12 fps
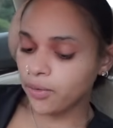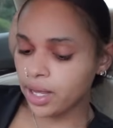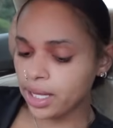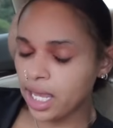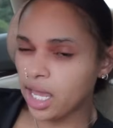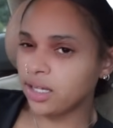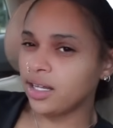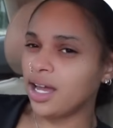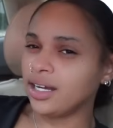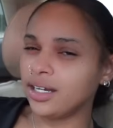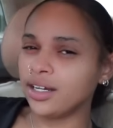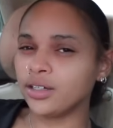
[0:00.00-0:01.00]
really hate that
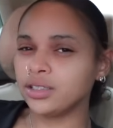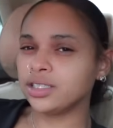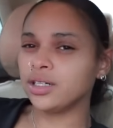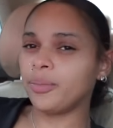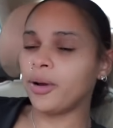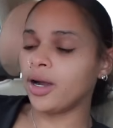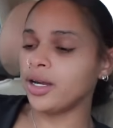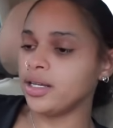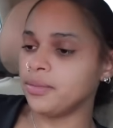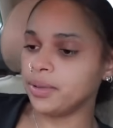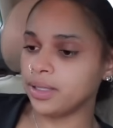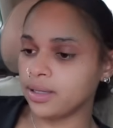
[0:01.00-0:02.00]
I didn't go to the
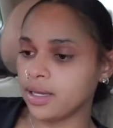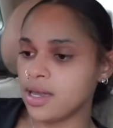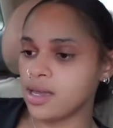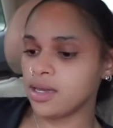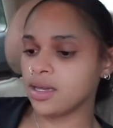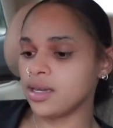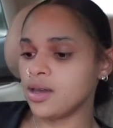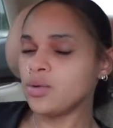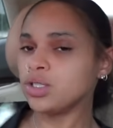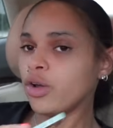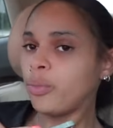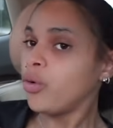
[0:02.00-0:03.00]
party, but like, it
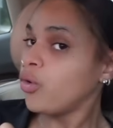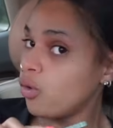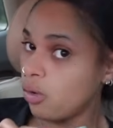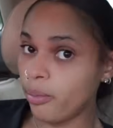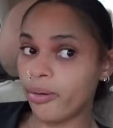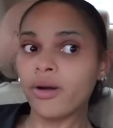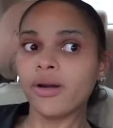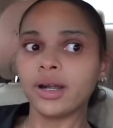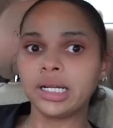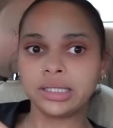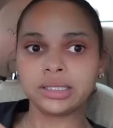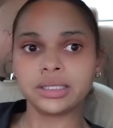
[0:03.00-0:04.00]
was a pool party.